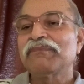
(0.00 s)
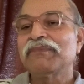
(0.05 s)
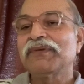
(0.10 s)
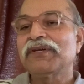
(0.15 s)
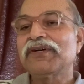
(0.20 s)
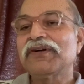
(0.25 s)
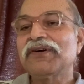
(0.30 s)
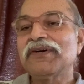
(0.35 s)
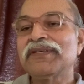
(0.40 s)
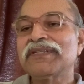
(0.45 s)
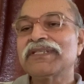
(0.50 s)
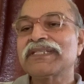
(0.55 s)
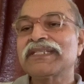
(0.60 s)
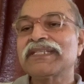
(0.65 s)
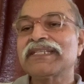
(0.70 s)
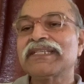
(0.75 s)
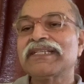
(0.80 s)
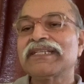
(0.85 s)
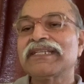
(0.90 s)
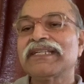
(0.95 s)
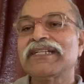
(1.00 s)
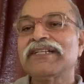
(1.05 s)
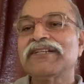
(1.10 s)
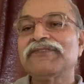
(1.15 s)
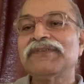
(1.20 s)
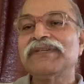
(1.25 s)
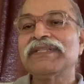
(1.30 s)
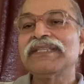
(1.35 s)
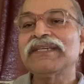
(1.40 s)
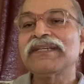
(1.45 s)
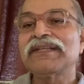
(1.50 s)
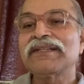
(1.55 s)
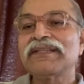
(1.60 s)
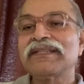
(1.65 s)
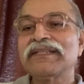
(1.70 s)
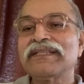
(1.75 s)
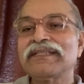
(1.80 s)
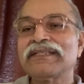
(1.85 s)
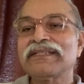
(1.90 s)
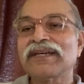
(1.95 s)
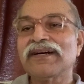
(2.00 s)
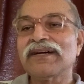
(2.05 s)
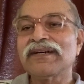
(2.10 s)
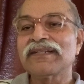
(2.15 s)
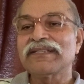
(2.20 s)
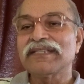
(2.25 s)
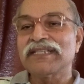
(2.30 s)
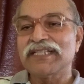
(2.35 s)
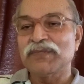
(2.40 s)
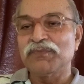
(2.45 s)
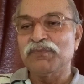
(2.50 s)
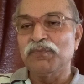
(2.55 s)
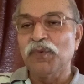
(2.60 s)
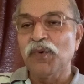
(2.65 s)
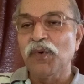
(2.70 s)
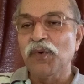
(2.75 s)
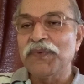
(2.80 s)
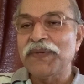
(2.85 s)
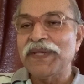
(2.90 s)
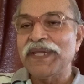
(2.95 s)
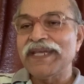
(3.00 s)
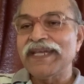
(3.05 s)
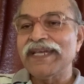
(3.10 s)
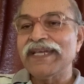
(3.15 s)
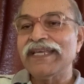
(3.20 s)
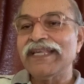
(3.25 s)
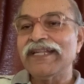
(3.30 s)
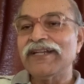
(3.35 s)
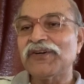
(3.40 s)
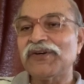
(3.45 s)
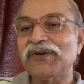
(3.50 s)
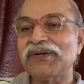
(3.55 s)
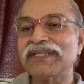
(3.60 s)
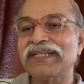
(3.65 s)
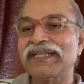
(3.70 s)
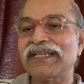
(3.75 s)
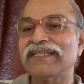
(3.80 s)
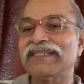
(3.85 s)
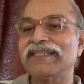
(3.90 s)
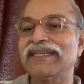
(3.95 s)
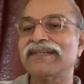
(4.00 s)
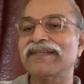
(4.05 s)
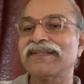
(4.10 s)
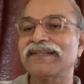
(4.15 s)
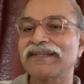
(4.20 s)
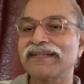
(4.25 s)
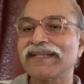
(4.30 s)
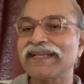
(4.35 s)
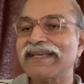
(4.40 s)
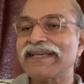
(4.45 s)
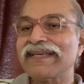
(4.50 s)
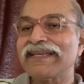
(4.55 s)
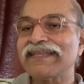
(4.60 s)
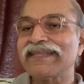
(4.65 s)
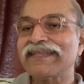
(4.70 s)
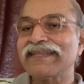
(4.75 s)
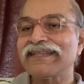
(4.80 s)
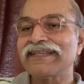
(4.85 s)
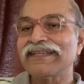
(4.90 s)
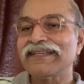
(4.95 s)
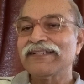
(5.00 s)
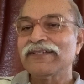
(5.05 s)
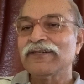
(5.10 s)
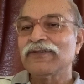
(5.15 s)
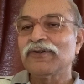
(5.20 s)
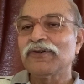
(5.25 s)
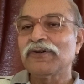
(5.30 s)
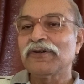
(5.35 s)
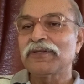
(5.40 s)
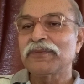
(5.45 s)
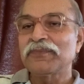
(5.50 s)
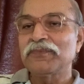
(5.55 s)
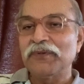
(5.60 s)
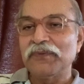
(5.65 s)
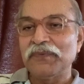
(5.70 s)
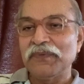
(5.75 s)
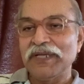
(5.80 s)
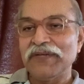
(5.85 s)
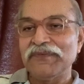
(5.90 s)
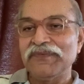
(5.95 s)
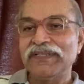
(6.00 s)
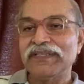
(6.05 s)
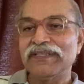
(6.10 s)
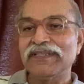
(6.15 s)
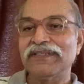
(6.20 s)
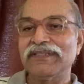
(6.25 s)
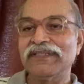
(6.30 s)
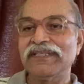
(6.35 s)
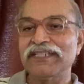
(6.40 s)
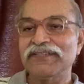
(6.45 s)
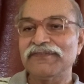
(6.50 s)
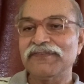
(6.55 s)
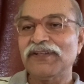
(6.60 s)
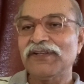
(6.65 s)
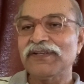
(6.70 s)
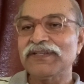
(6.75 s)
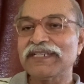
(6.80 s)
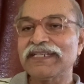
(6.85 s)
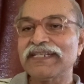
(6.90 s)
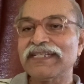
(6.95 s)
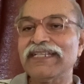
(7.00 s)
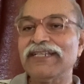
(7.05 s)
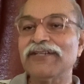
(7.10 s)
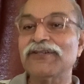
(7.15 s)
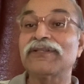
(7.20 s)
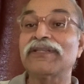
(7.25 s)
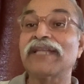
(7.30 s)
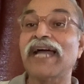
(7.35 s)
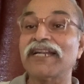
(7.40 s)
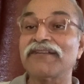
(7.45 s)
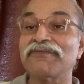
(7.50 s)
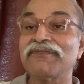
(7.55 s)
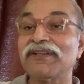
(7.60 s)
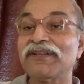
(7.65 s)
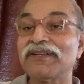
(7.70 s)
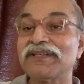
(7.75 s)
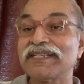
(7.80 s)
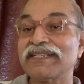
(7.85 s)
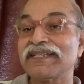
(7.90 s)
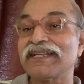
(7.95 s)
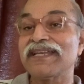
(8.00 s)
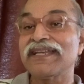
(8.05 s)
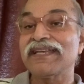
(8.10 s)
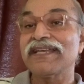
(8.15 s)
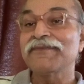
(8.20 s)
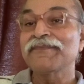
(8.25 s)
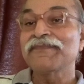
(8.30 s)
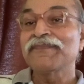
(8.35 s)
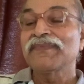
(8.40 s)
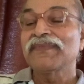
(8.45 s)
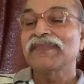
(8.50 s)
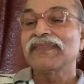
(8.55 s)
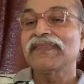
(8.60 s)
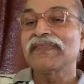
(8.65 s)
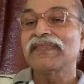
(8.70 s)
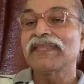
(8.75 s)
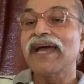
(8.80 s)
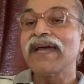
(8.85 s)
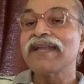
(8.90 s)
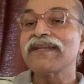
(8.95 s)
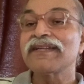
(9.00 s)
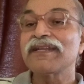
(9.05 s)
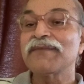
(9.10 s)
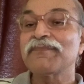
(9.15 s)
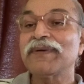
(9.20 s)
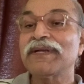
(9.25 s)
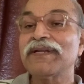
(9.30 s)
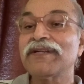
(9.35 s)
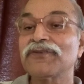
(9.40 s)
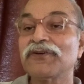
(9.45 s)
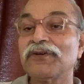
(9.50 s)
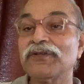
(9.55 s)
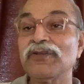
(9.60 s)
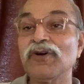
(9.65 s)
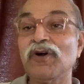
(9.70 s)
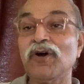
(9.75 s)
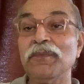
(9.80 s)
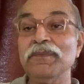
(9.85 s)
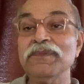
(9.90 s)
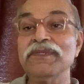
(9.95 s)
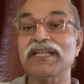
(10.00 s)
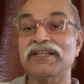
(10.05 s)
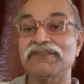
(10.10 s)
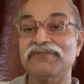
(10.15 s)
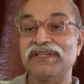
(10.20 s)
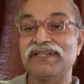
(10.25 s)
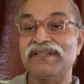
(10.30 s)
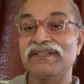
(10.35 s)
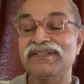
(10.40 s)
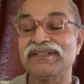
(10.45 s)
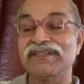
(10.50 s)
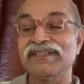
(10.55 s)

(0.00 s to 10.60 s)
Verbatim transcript: because whether the charge is moving or is at rest or moving with this velocity or that velocity, that depends on the observer